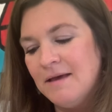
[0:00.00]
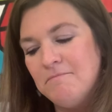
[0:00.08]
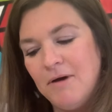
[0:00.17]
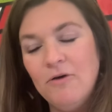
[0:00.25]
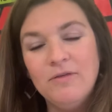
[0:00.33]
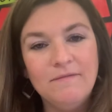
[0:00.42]

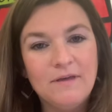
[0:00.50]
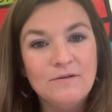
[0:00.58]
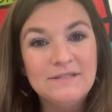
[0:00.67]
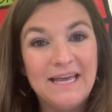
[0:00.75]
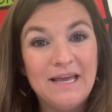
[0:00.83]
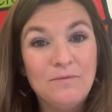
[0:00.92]
both of those
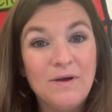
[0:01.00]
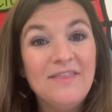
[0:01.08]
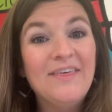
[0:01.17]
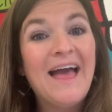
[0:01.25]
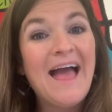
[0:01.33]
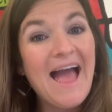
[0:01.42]
end with
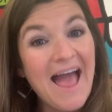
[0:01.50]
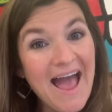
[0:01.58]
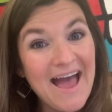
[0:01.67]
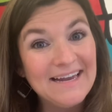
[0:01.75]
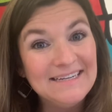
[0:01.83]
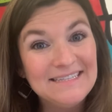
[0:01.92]

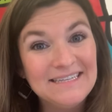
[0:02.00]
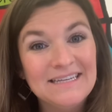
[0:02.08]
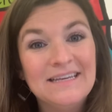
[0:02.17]
at.